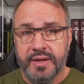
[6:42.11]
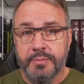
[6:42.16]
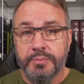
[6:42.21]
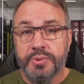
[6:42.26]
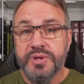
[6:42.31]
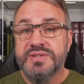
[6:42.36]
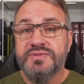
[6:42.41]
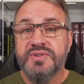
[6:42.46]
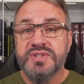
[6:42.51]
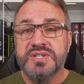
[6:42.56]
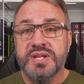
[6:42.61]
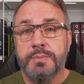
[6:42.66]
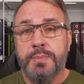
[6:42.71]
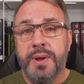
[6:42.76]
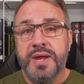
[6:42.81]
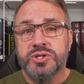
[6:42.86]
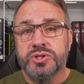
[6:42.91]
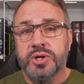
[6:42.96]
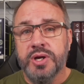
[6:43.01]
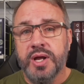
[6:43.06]
Please visit
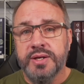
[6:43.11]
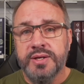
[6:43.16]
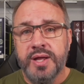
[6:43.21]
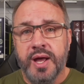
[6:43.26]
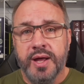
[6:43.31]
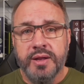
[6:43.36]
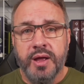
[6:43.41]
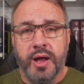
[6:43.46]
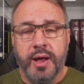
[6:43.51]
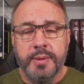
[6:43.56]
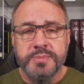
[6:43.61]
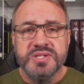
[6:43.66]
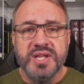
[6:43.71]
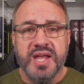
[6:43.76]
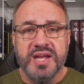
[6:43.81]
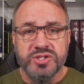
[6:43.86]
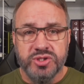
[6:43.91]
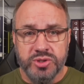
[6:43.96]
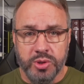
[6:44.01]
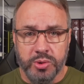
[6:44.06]

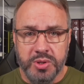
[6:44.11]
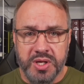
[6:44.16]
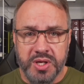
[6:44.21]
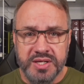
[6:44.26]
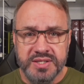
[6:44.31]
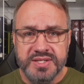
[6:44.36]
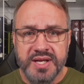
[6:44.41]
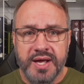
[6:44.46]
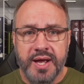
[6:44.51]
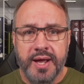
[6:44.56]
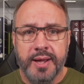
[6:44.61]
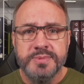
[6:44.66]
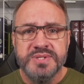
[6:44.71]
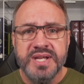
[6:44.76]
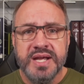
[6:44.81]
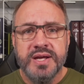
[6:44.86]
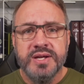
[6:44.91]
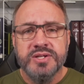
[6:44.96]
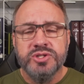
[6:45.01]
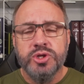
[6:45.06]

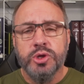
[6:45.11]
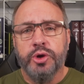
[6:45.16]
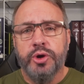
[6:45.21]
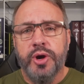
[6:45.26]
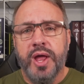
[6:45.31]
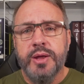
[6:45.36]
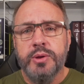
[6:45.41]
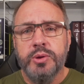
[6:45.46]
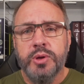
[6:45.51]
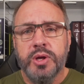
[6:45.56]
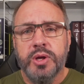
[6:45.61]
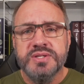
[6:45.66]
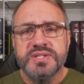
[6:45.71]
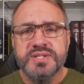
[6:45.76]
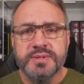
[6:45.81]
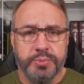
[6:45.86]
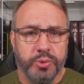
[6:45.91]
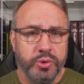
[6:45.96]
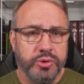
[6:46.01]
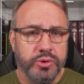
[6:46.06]
patreon.com/TolkienTimes to learn how you can
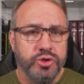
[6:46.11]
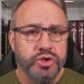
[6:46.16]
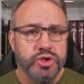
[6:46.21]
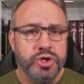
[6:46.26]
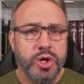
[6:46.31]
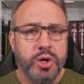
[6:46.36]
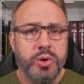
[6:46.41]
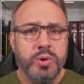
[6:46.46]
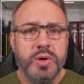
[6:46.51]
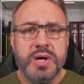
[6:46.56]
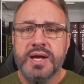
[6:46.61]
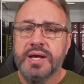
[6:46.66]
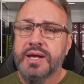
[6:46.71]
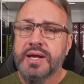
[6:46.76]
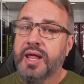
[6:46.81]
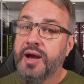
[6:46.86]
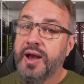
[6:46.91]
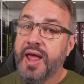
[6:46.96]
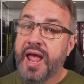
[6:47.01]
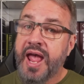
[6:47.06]
support the show,
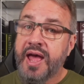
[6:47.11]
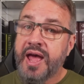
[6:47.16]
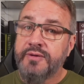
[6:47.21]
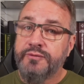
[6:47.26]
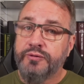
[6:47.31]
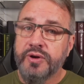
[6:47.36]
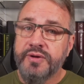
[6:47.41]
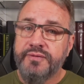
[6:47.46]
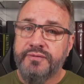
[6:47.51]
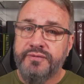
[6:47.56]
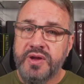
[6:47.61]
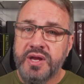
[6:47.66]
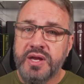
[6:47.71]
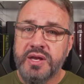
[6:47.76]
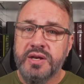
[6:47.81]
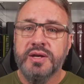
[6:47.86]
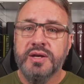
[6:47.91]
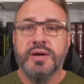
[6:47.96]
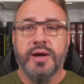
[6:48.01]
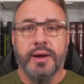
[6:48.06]
get an ad-free
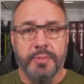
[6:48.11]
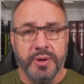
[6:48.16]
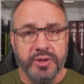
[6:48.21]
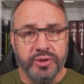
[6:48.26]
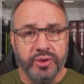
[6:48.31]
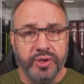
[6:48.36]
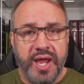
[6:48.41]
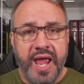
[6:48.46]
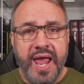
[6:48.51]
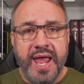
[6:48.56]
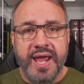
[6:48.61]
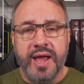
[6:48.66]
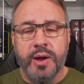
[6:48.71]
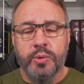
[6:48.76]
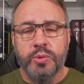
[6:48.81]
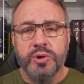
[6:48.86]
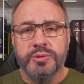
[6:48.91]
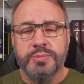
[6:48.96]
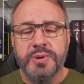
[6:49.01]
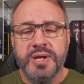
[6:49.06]
feed, a monthly
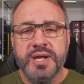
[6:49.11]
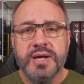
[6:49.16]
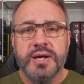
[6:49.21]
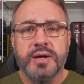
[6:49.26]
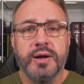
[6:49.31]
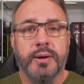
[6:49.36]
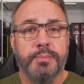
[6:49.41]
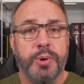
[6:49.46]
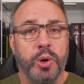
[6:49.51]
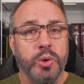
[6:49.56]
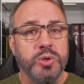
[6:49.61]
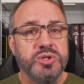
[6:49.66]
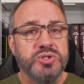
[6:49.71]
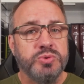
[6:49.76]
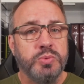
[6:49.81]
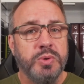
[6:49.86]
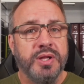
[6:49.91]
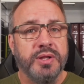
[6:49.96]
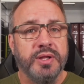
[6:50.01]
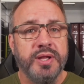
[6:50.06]
hangout with me, a
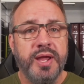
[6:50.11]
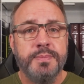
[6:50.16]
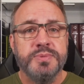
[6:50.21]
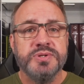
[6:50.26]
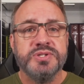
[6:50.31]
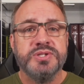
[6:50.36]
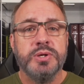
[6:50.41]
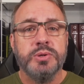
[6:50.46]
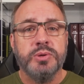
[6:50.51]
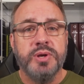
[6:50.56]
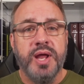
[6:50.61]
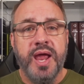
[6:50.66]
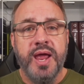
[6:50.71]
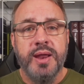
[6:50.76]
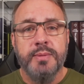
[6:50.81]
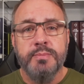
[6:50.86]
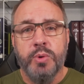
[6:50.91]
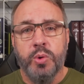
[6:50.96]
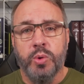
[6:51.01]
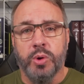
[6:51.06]
bonus weekly episode,
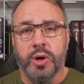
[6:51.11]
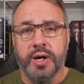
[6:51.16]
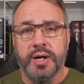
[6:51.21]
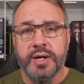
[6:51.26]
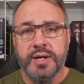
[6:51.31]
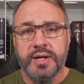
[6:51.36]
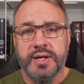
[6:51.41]
and more.